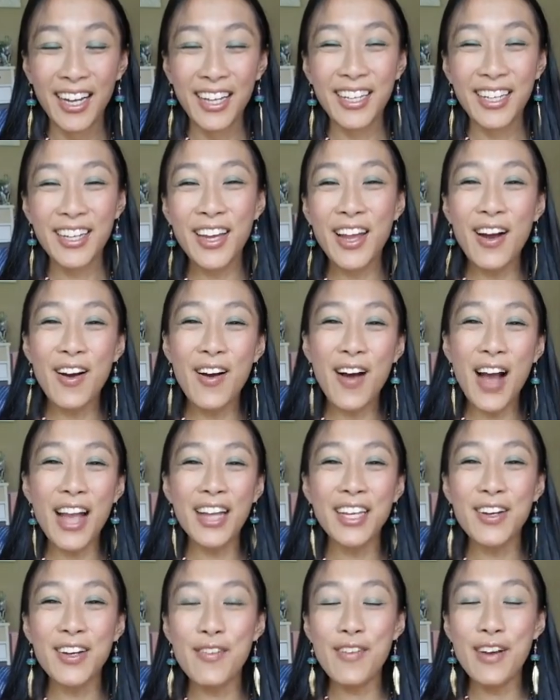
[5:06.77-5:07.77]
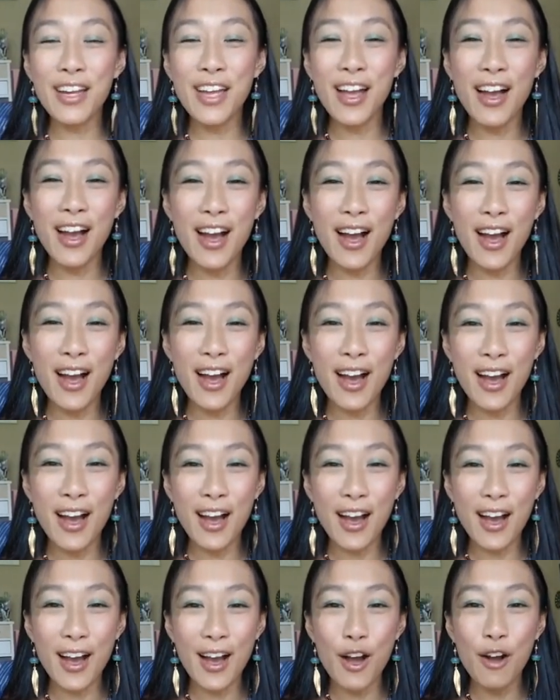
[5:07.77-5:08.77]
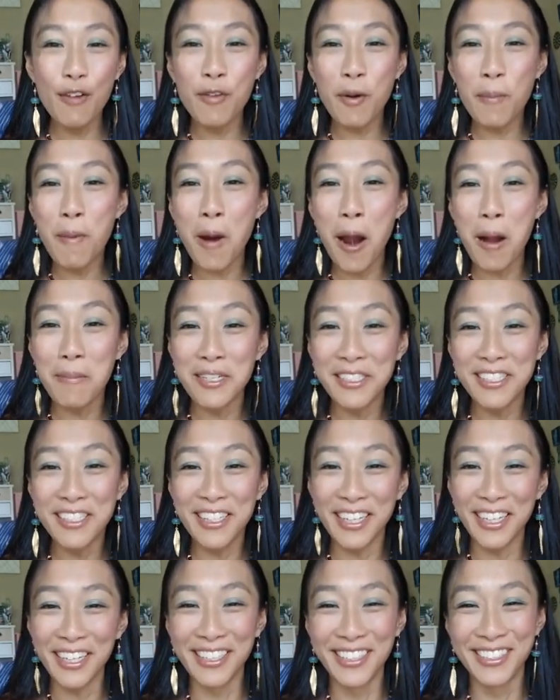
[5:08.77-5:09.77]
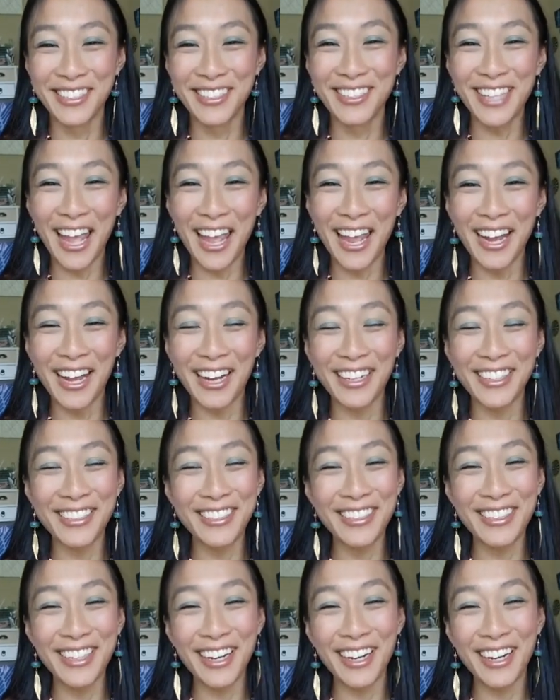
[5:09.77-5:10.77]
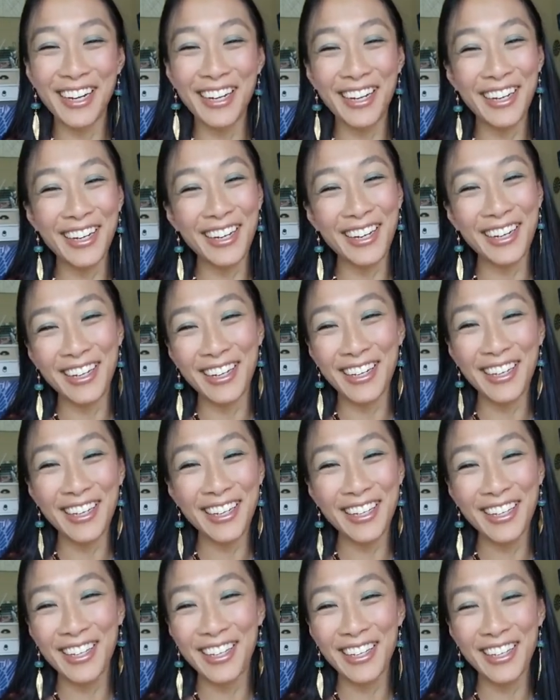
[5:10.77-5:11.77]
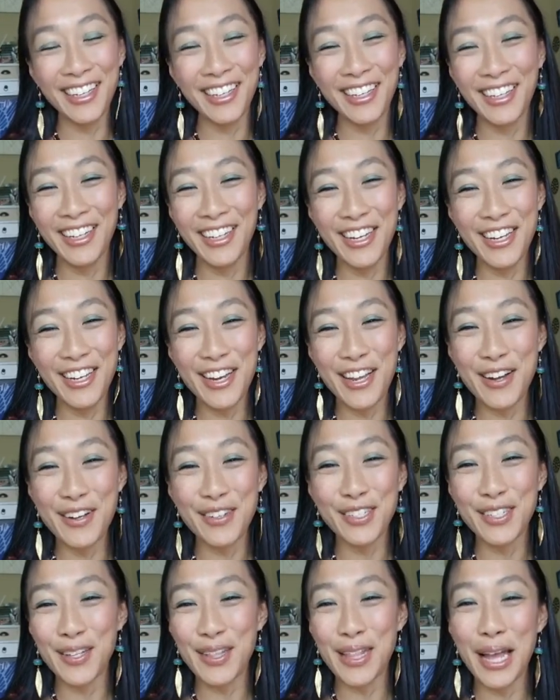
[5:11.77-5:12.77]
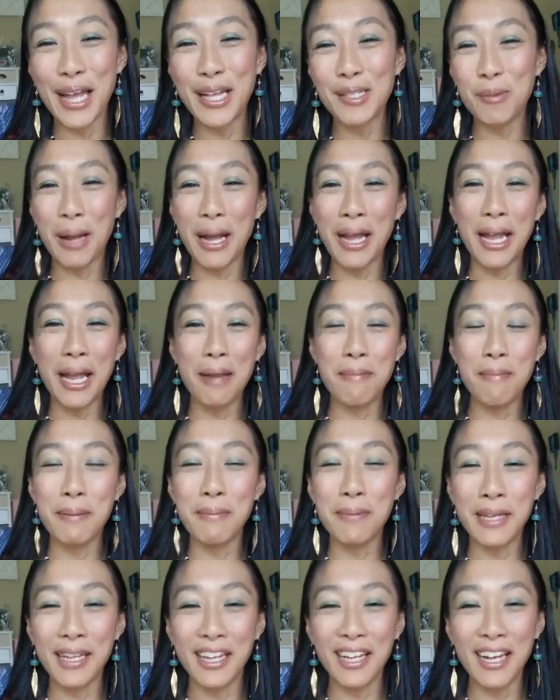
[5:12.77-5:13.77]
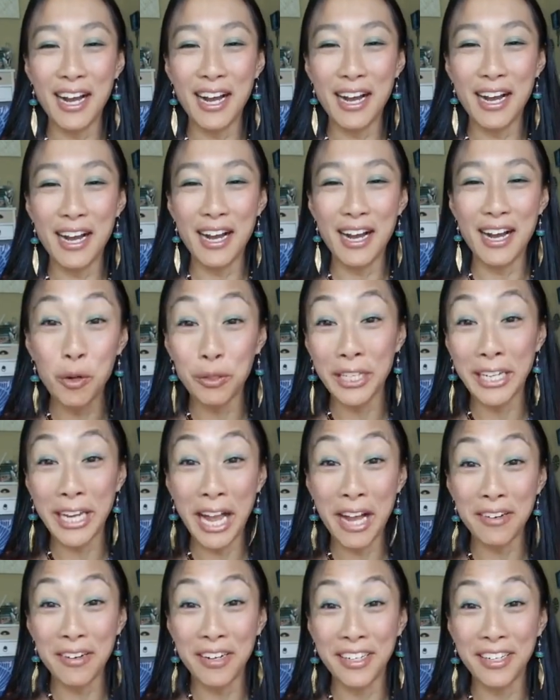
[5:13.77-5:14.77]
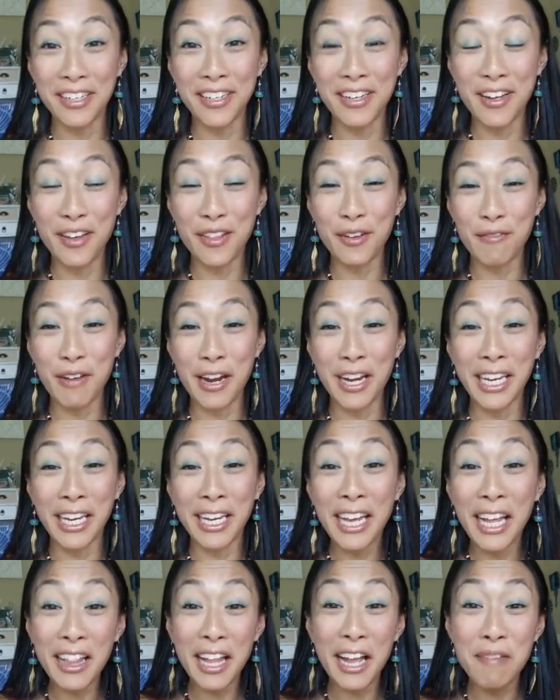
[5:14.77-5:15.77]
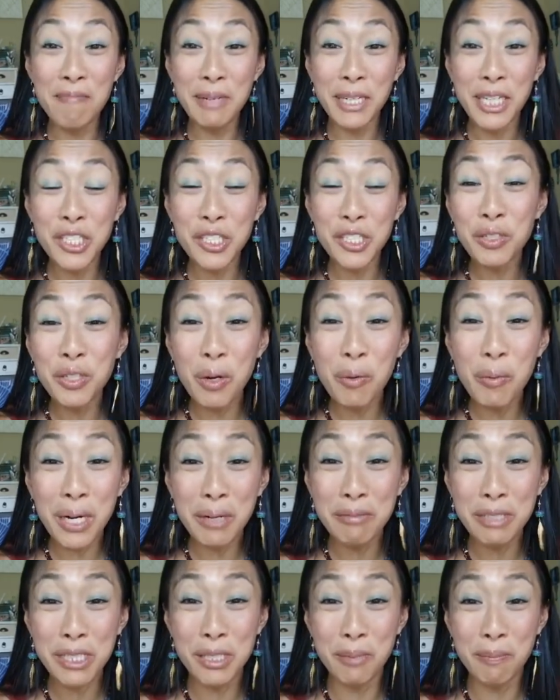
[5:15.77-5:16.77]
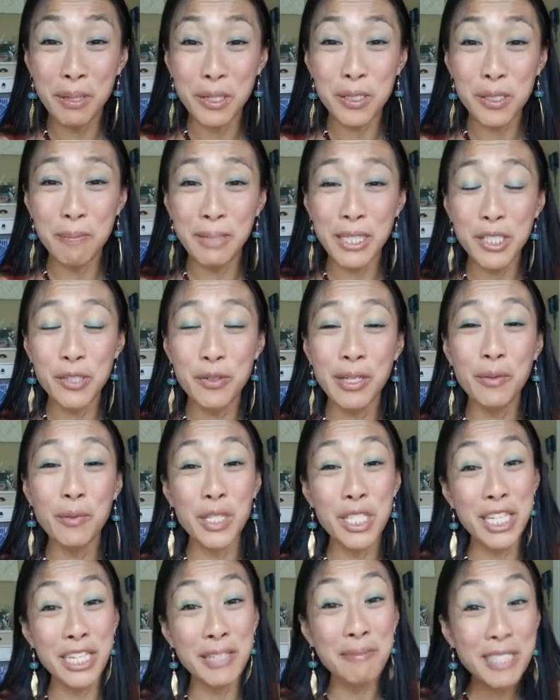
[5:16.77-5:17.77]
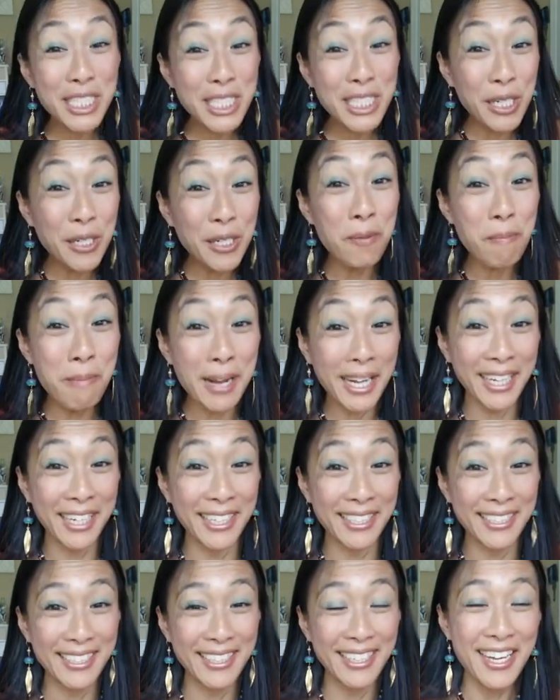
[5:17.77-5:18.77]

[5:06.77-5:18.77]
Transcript: You know, I don't want to overpromise things, and you know, so that's why I may be holding out on another Friday Night Live, because you know what I was supposed to be doing, which I still might.